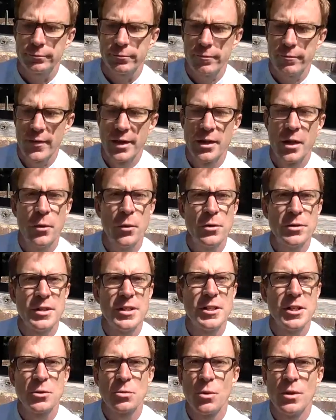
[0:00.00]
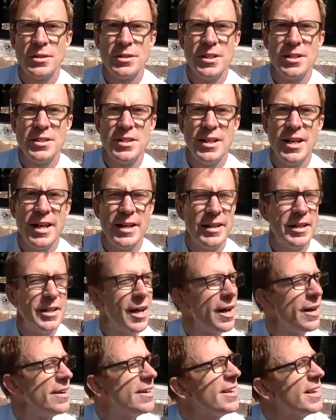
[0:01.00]
Now, I also just wanted to let you
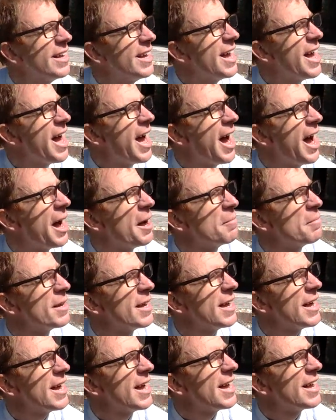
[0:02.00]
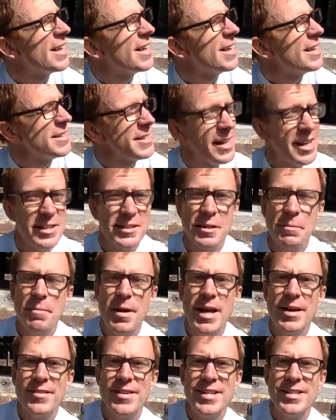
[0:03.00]
know, St
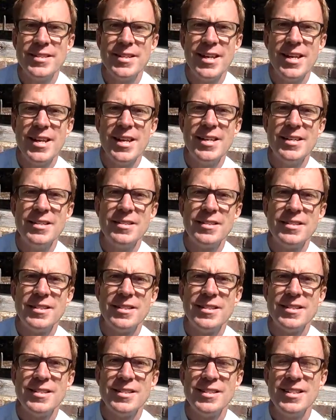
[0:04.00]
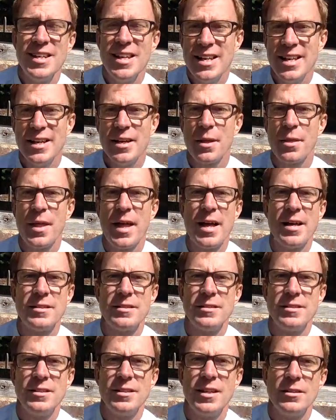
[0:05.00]
Mary's is nearly
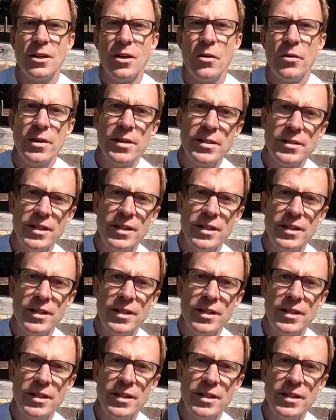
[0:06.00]
1,000 years old,